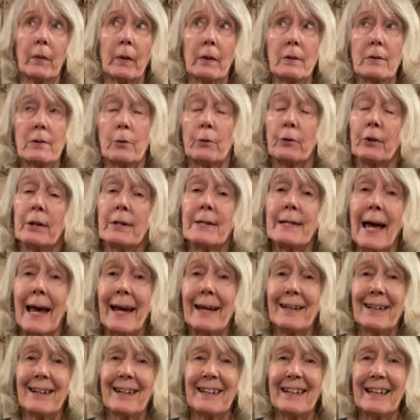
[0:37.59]
sort of
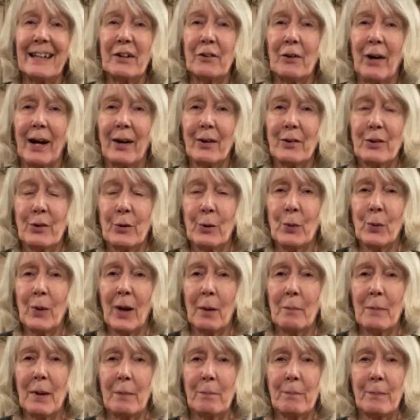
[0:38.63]
container clear out. All
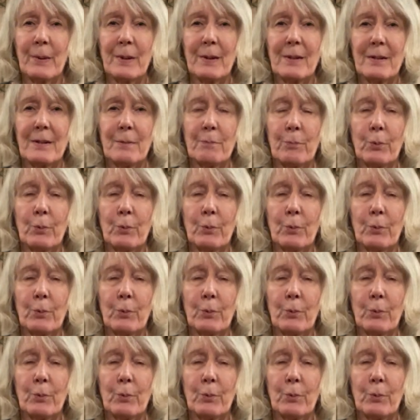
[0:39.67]
our members